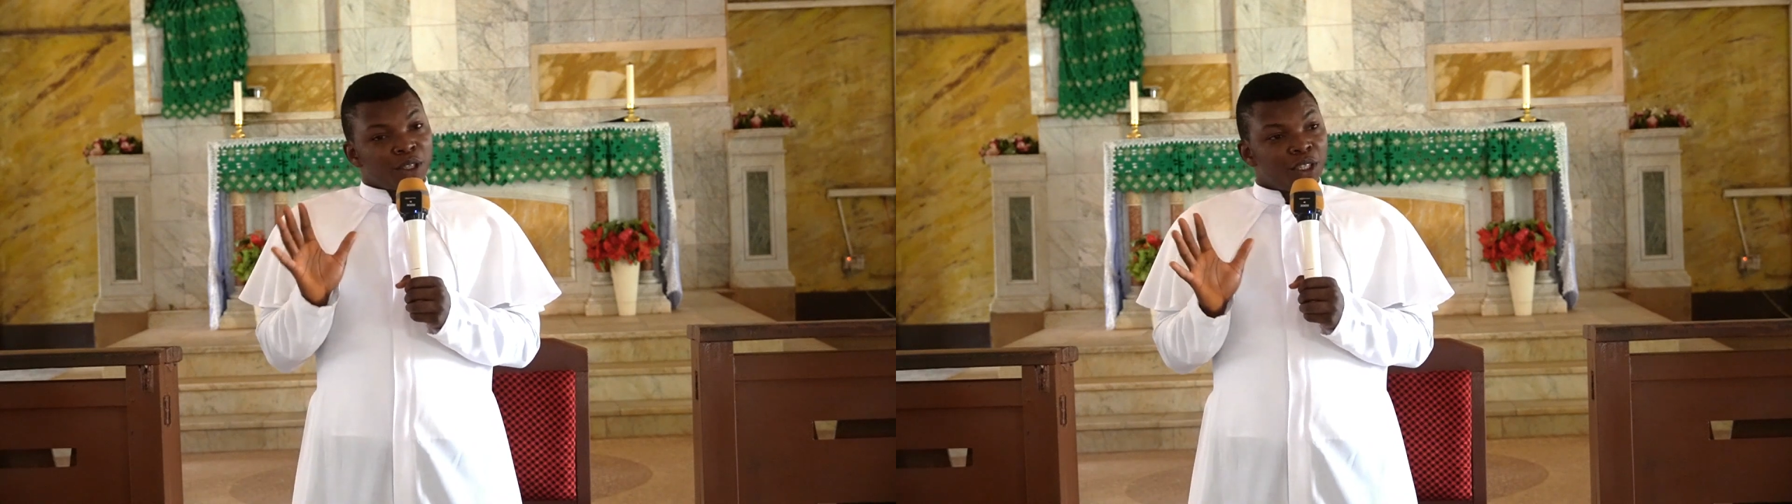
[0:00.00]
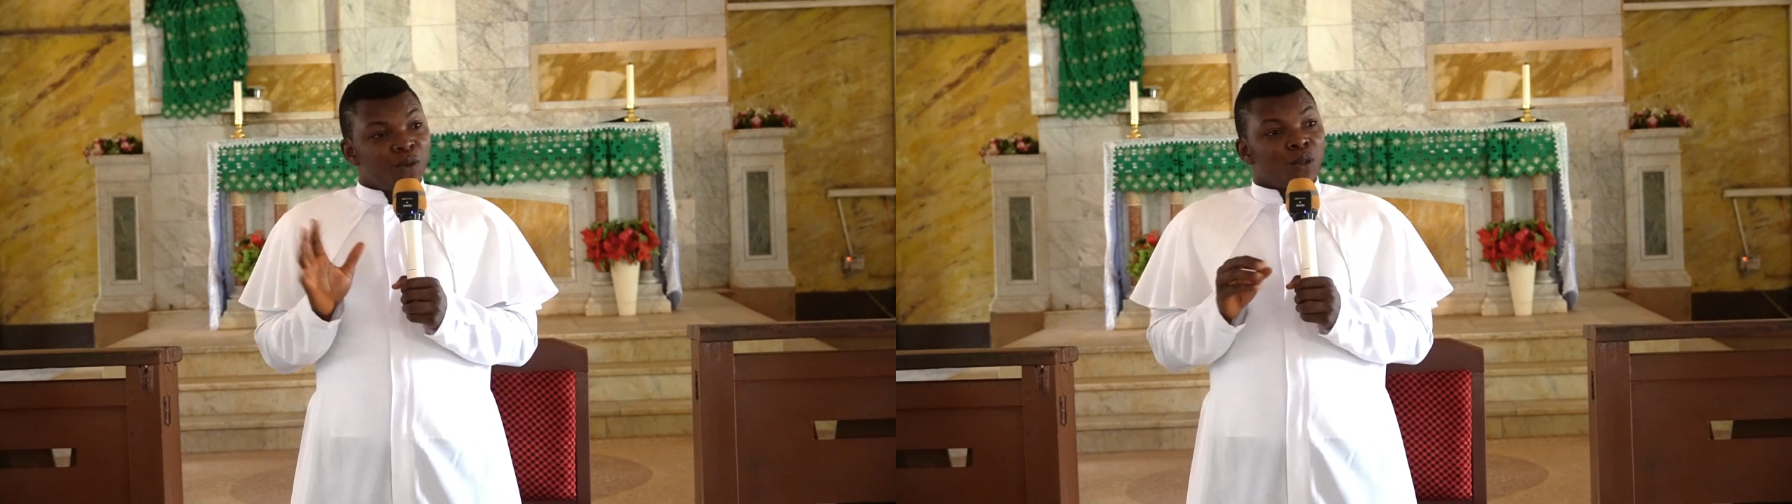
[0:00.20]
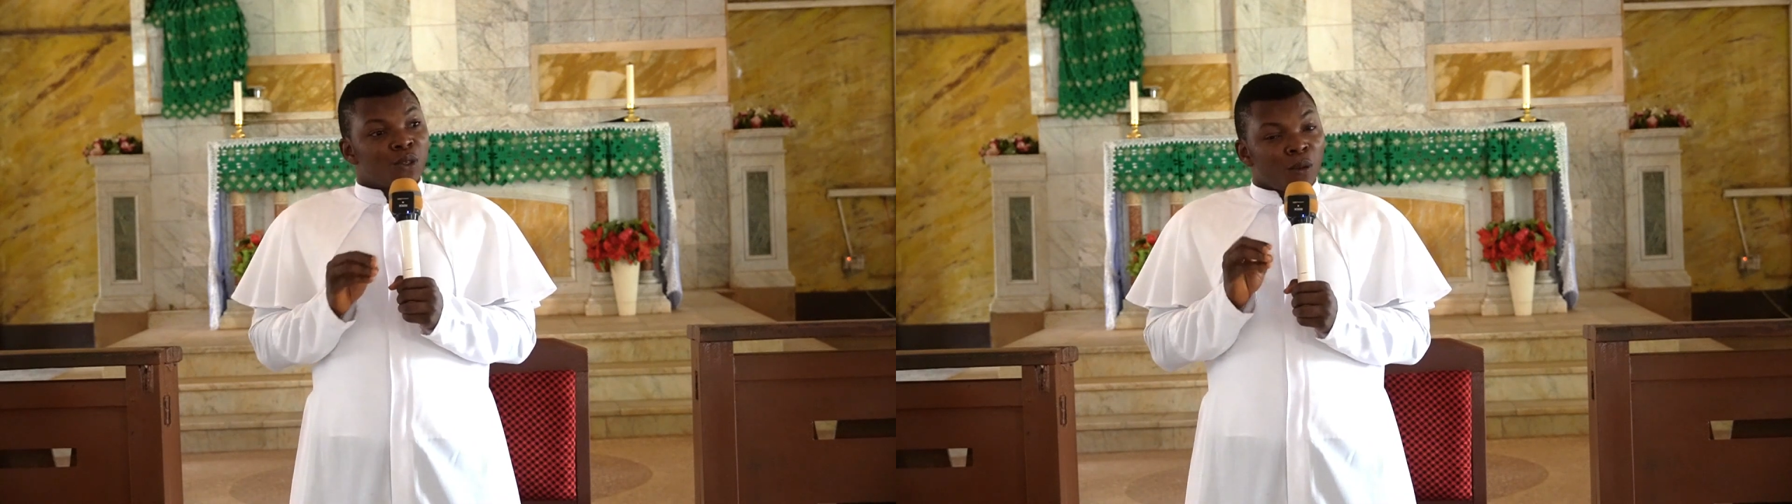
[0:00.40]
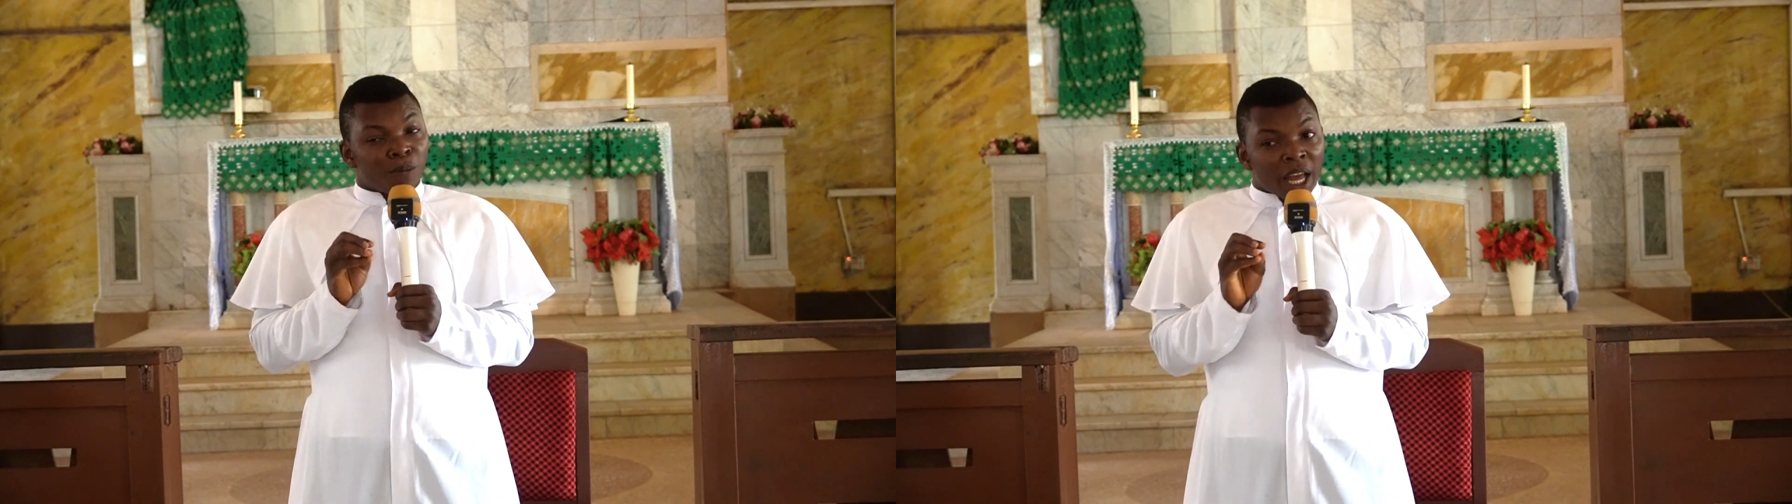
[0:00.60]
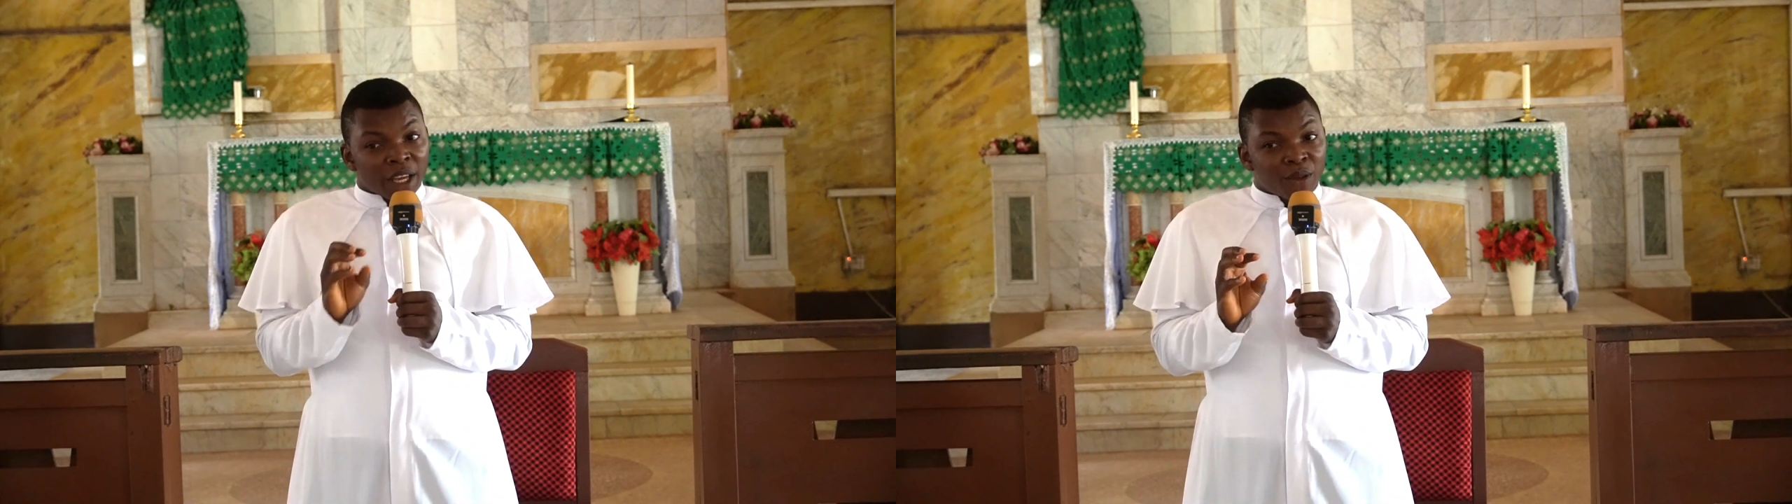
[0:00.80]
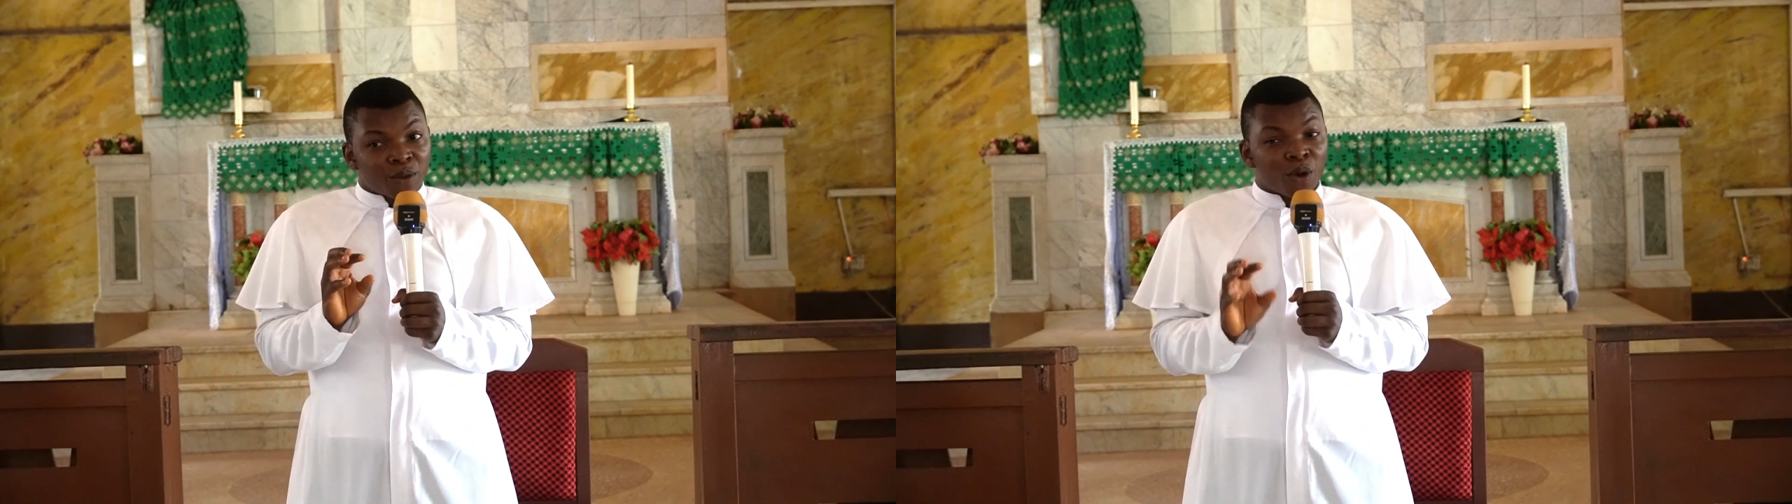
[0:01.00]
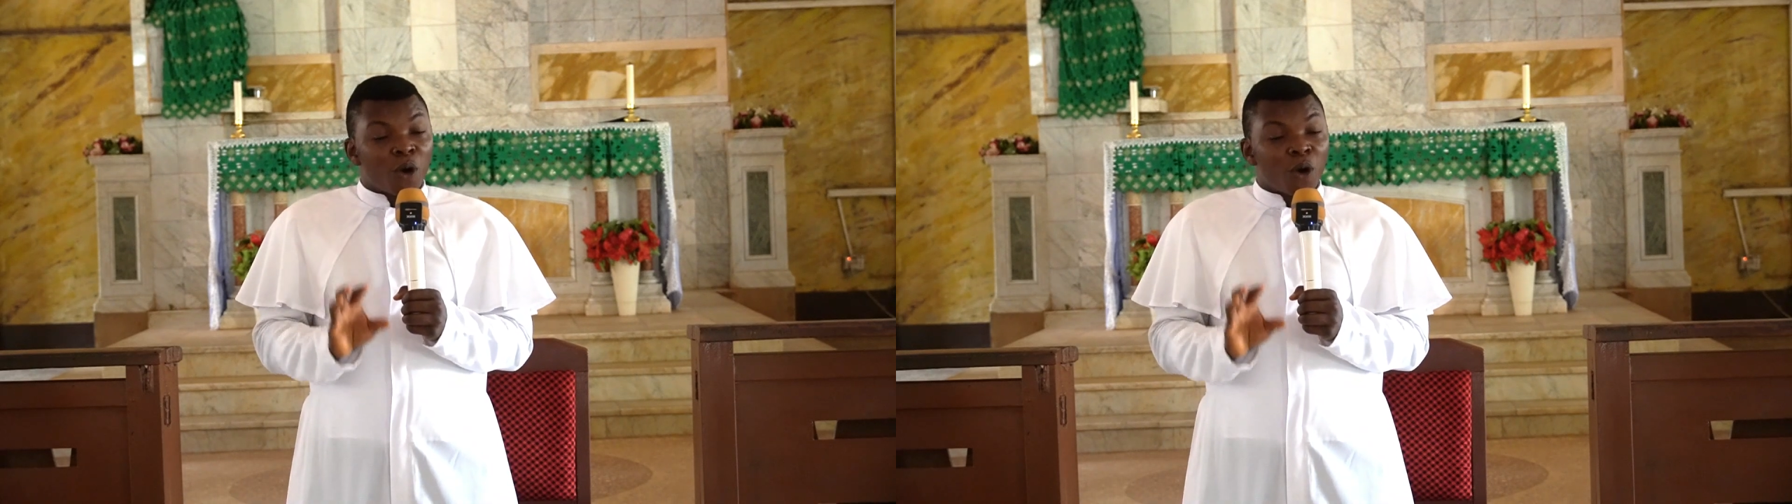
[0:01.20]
she will supply you